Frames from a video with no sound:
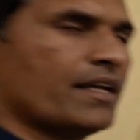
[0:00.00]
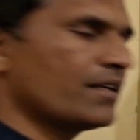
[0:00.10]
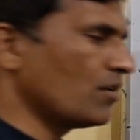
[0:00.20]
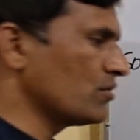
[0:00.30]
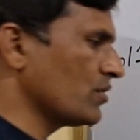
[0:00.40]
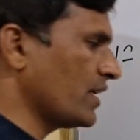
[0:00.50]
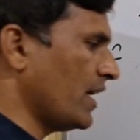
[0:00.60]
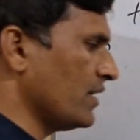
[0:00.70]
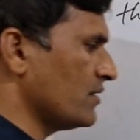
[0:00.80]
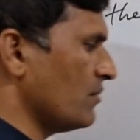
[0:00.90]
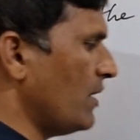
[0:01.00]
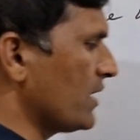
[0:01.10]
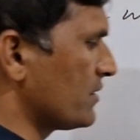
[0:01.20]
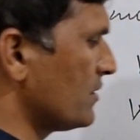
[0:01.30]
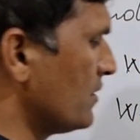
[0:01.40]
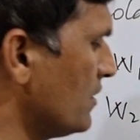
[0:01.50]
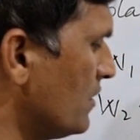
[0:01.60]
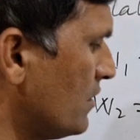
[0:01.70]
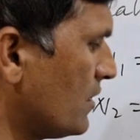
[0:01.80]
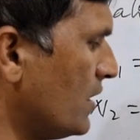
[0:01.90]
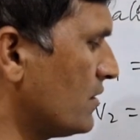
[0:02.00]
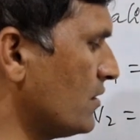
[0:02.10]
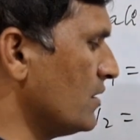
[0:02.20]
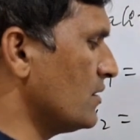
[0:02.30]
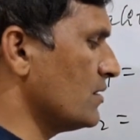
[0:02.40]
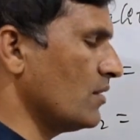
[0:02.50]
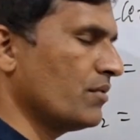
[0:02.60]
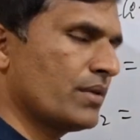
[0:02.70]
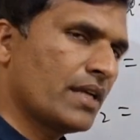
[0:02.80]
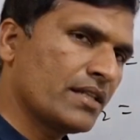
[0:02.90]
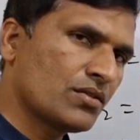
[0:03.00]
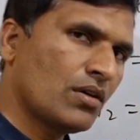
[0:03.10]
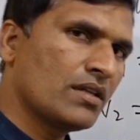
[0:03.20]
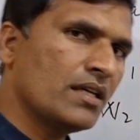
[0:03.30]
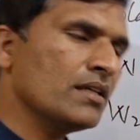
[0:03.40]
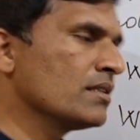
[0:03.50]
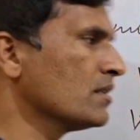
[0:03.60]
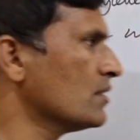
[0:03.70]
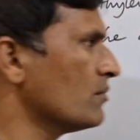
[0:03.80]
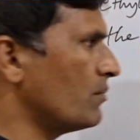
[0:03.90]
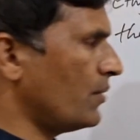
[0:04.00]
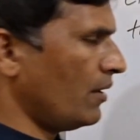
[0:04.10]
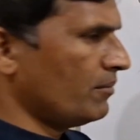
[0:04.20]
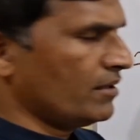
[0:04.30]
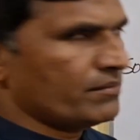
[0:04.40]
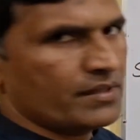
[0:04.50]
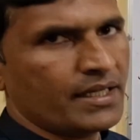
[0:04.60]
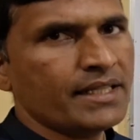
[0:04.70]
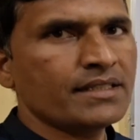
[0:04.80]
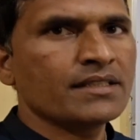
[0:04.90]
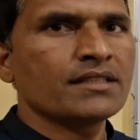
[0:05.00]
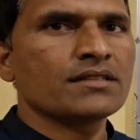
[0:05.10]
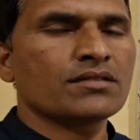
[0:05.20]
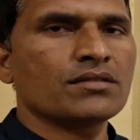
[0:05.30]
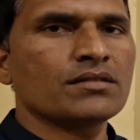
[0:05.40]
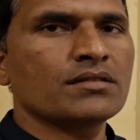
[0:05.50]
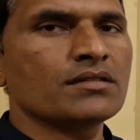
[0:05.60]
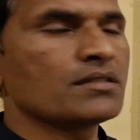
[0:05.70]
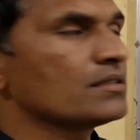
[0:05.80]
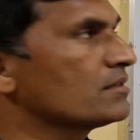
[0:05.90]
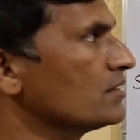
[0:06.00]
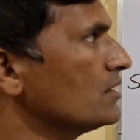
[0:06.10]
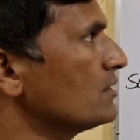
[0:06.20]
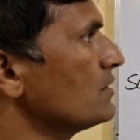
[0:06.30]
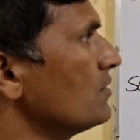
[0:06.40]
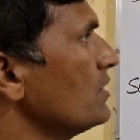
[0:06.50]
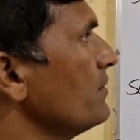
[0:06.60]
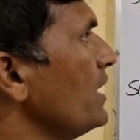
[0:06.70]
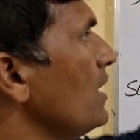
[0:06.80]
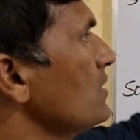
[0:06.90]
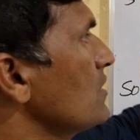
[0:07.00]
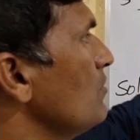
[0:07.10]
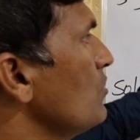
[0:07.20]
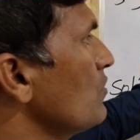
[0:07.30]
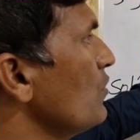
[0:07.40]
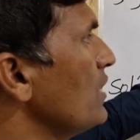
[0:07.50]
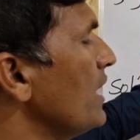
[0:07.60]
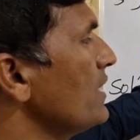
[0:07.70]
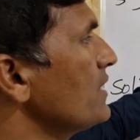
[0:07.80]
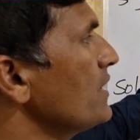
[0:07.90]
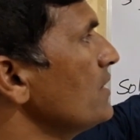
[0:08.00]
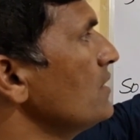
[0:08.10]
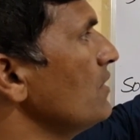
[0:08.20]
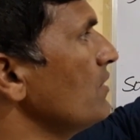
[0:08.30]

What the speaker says: That also carries the marks. Okay, so this is how you can solve the problem, right? So this is how they may ask about molality.